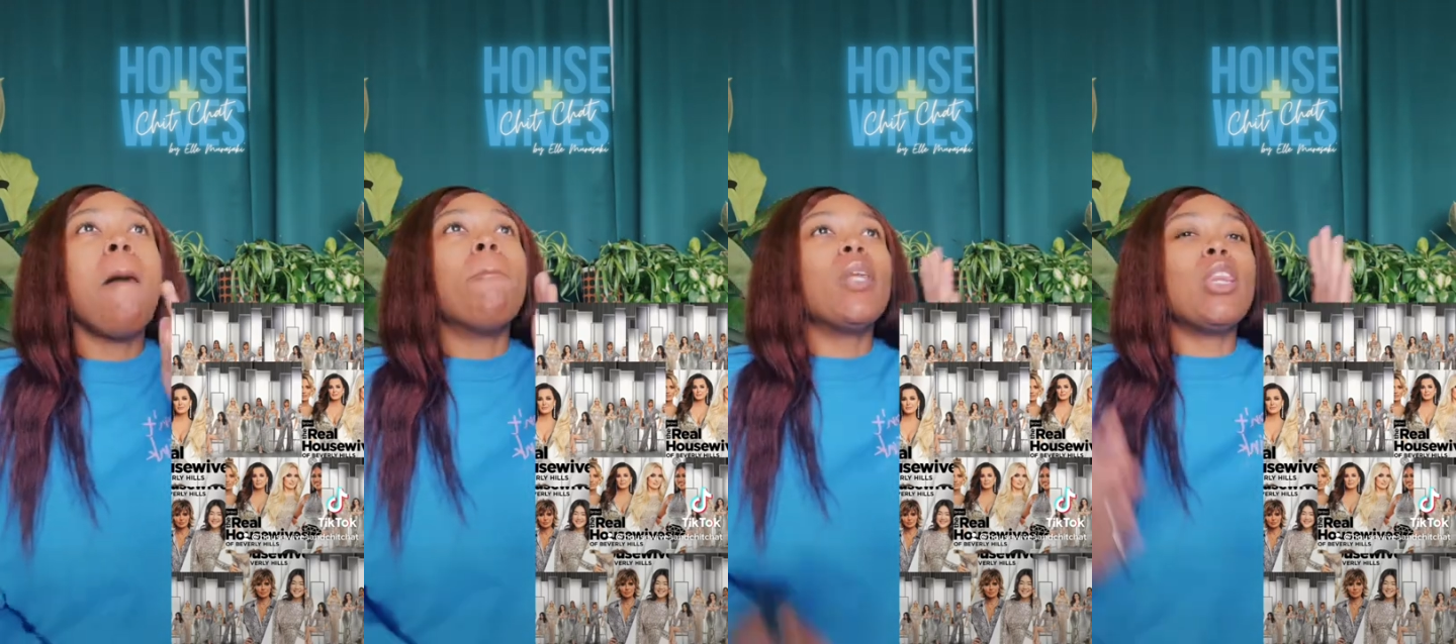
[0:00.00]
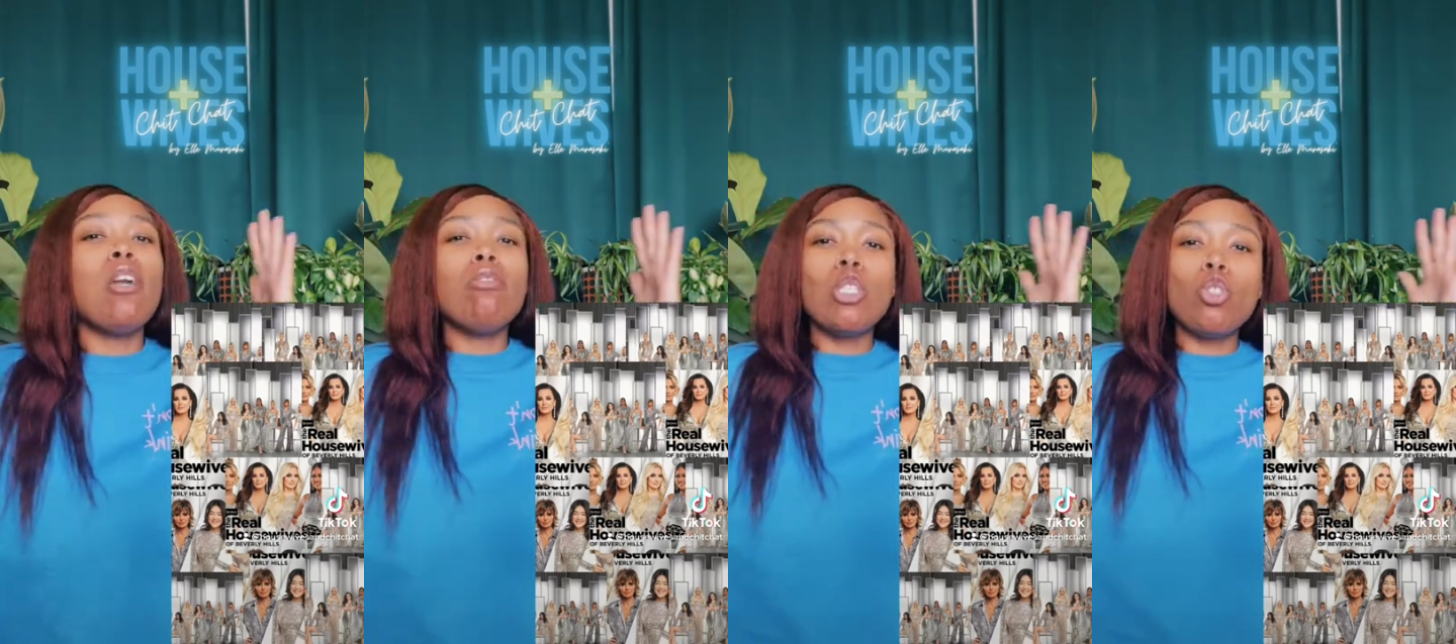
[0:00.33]
But
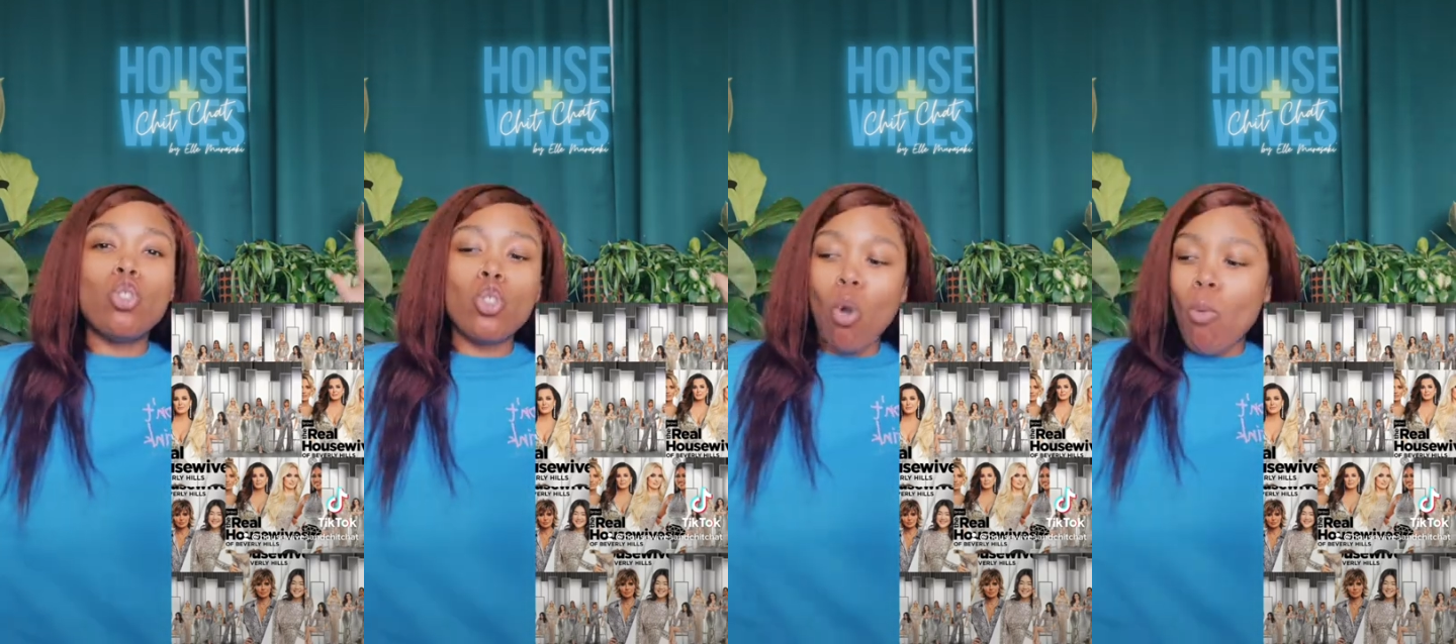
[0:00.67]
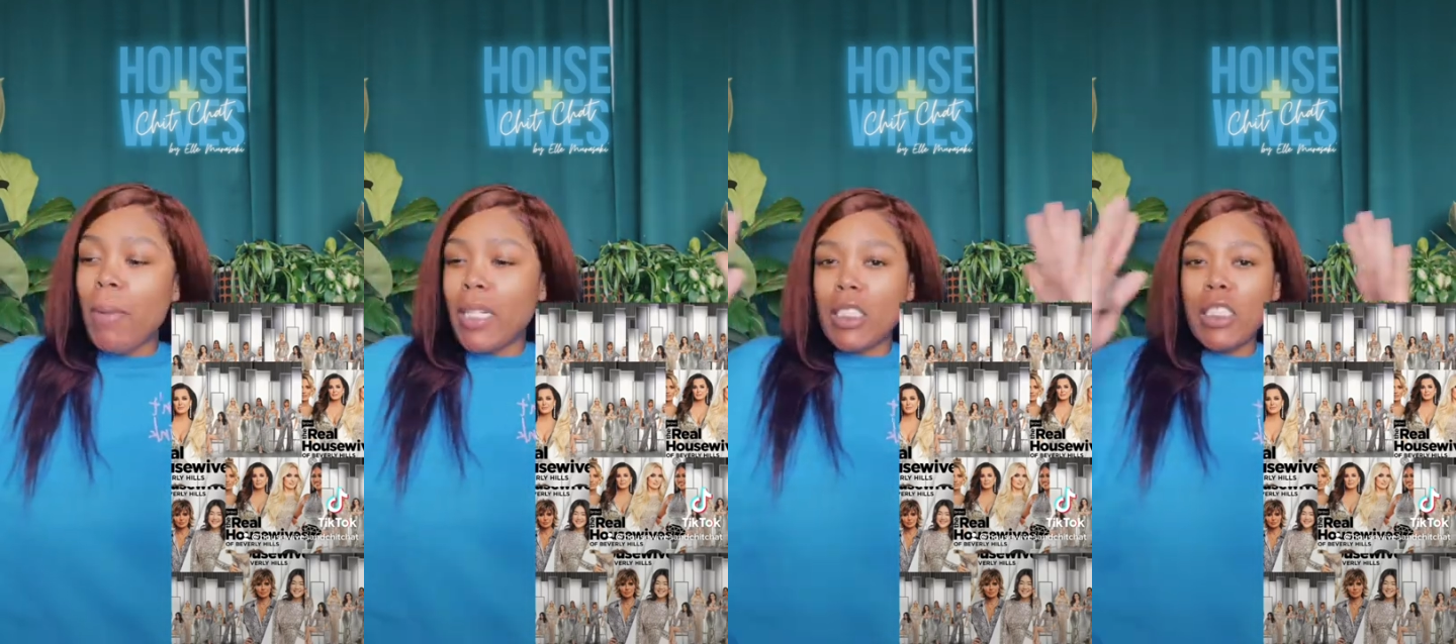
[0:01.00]
there is so
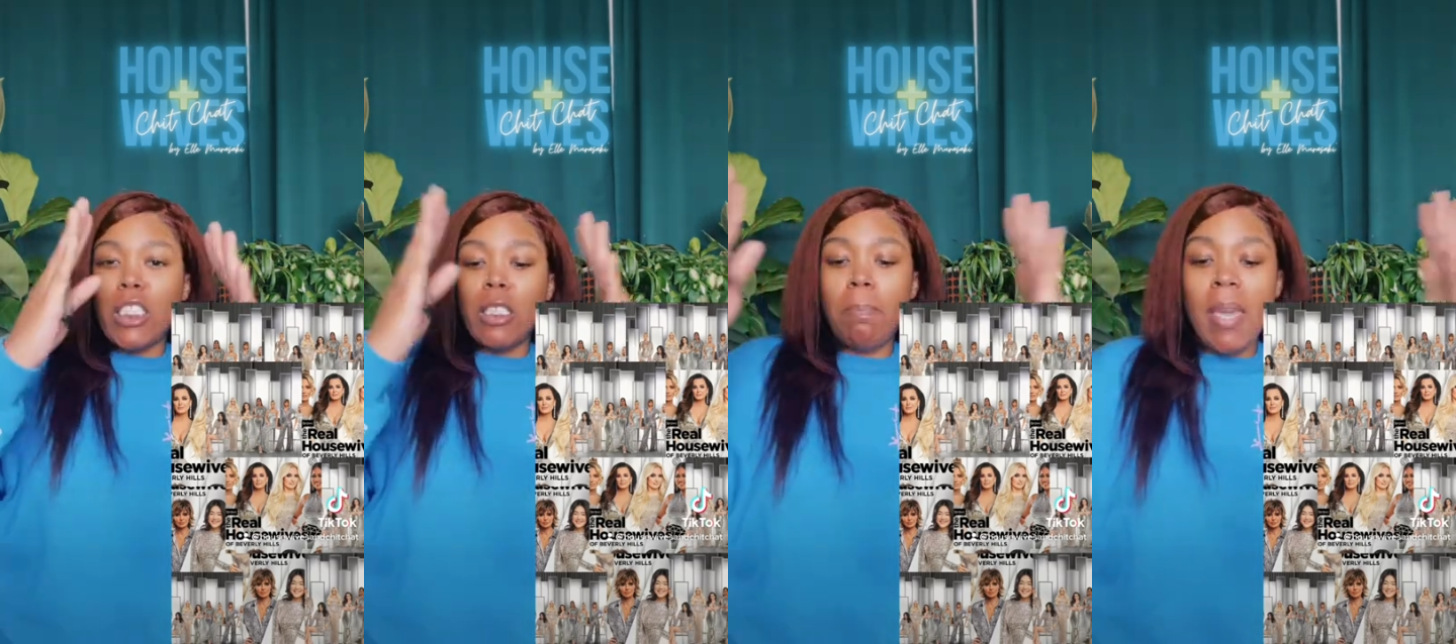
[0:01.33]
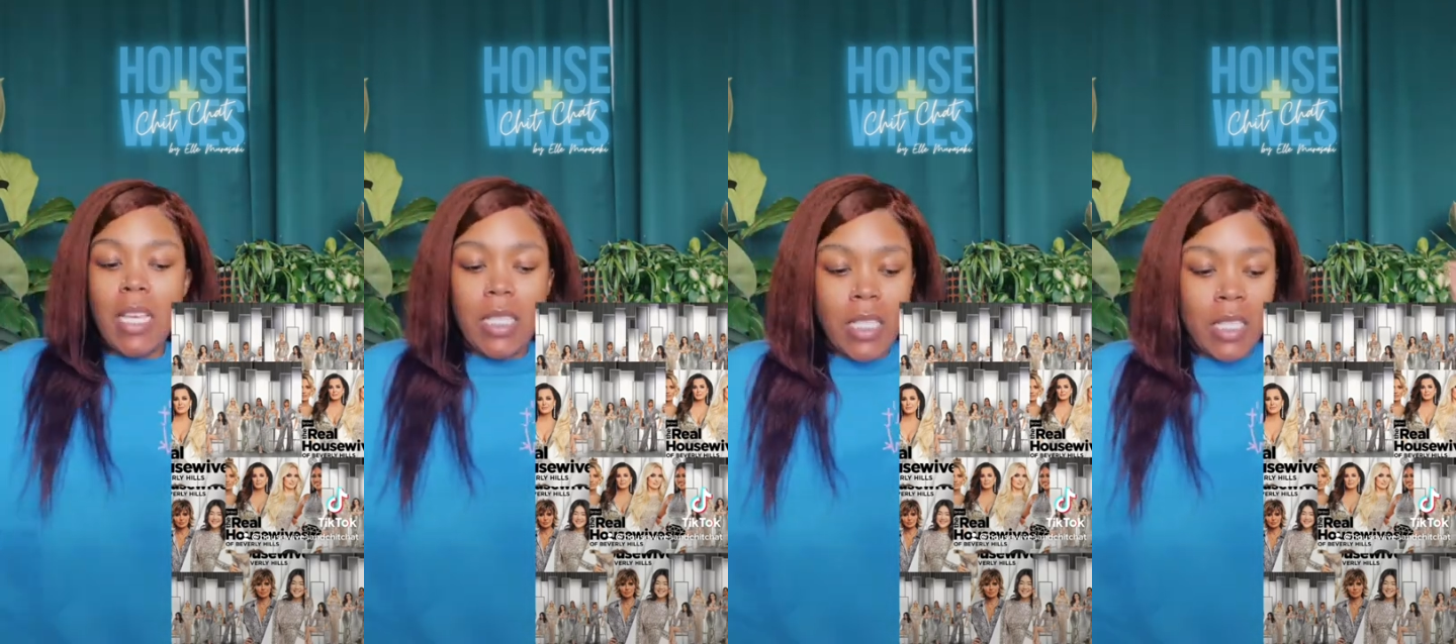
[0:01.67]
much
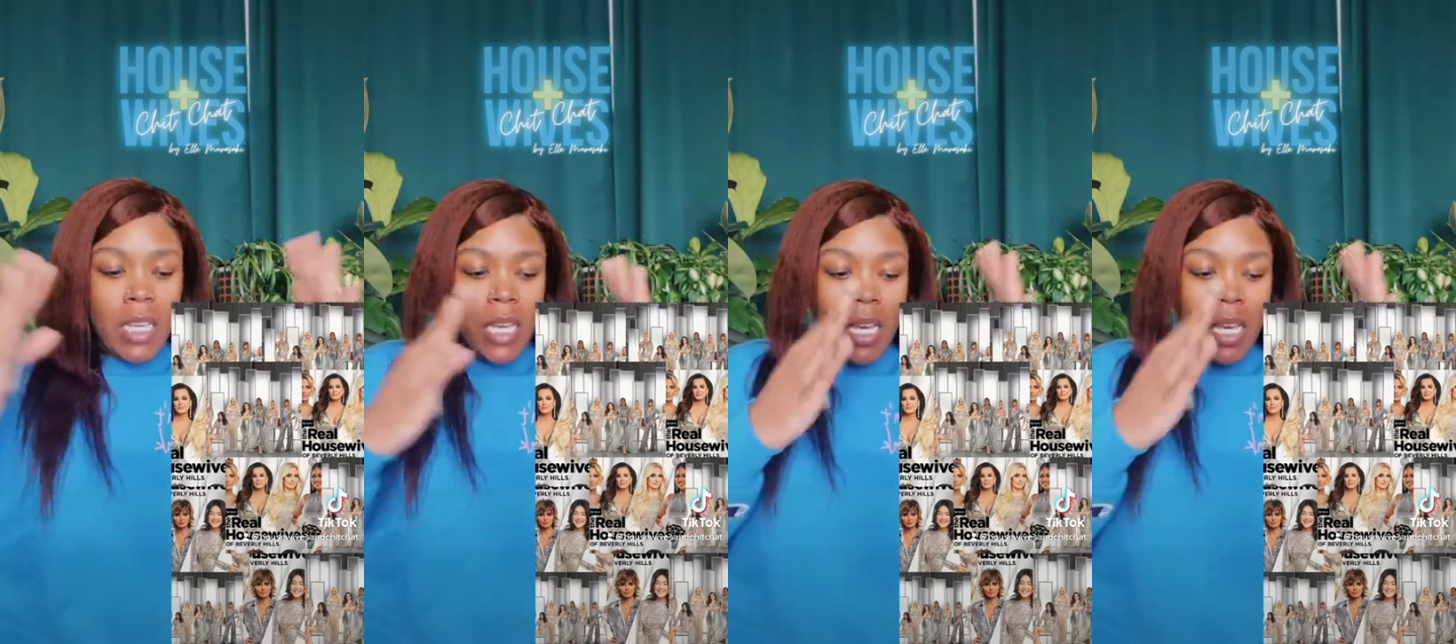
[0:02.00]
space